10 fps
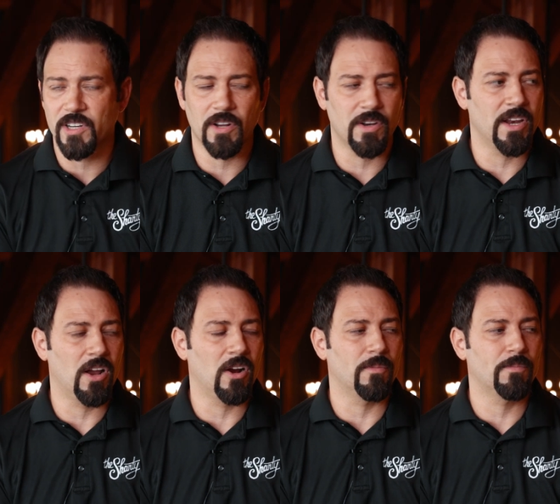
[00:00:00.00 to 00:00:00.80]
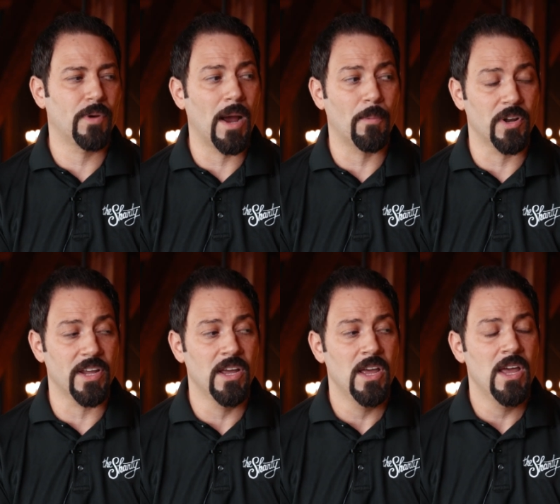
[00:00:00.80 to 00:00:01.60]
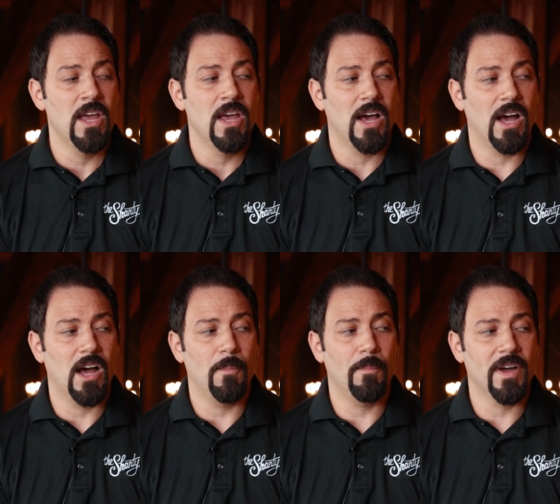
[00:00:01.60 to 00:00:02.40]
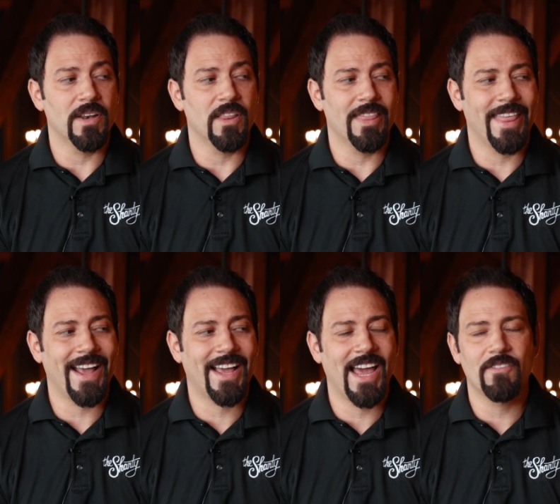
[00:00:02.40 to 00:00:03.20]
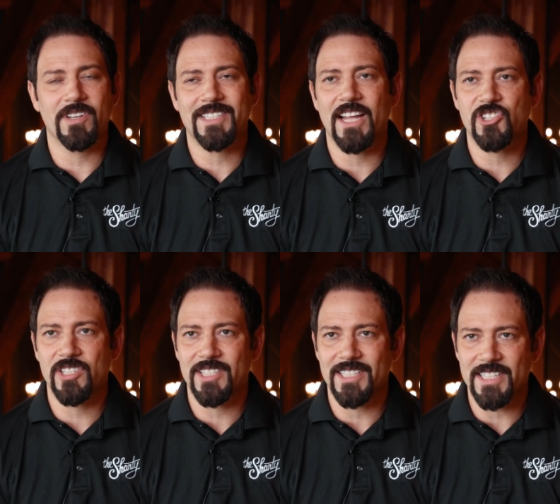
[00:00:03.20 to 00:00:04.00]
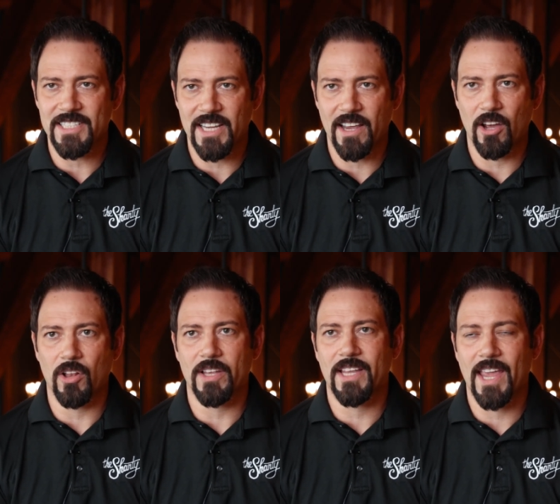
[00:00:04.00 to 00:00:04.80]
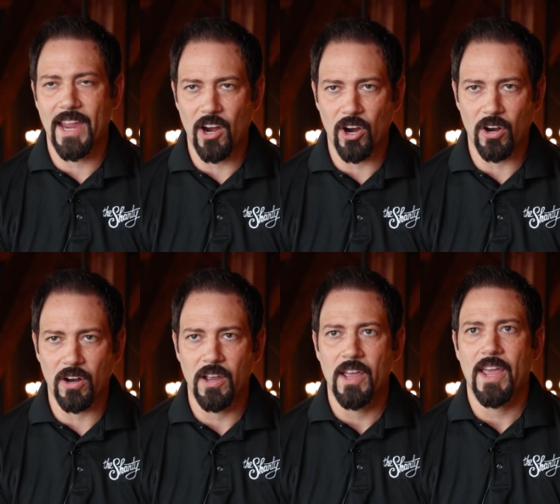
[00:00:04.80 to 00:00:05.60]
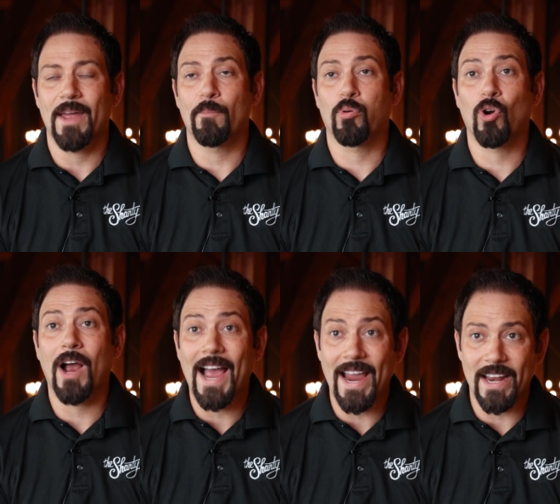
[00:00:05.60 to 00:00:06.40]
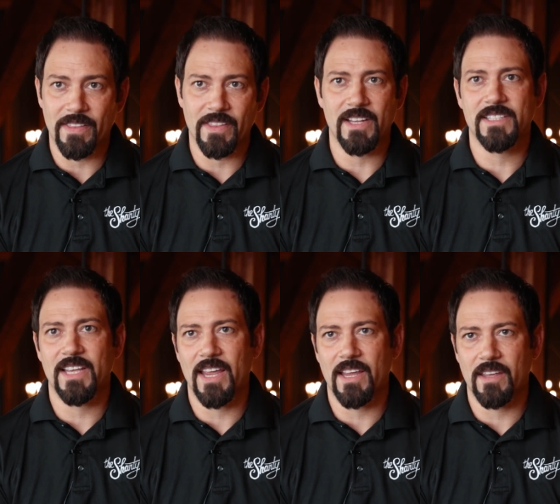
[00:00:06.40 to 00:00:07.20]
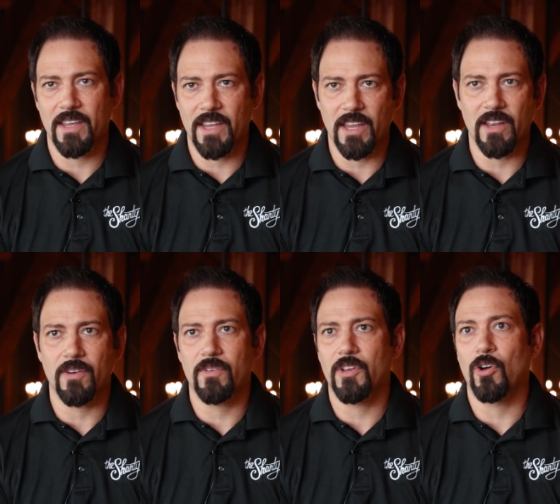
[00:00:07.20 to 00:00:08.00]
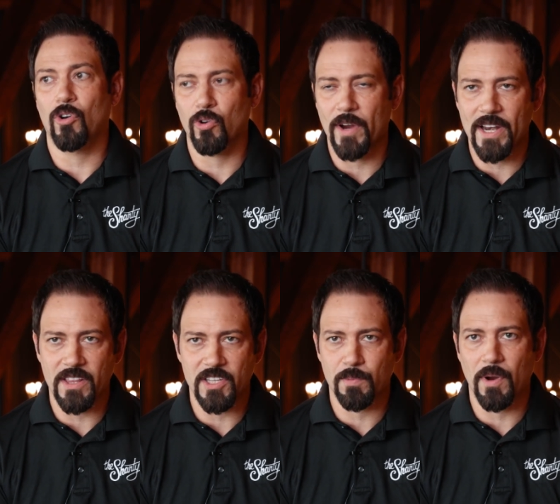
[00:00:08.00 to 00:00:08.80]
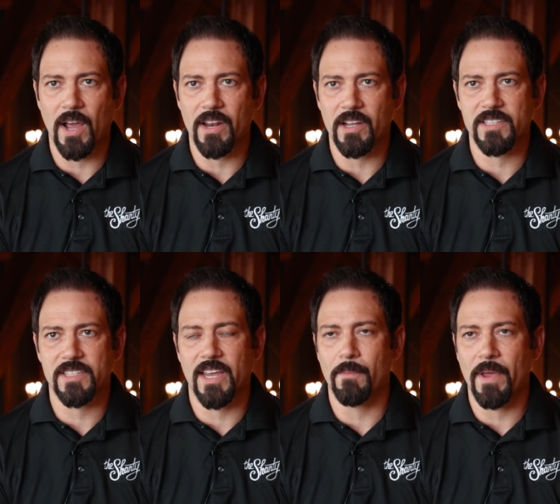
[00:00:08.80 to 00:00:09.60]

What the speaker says: here in our property. But that kind of attention to detail and care and pride that they take in, creating these products and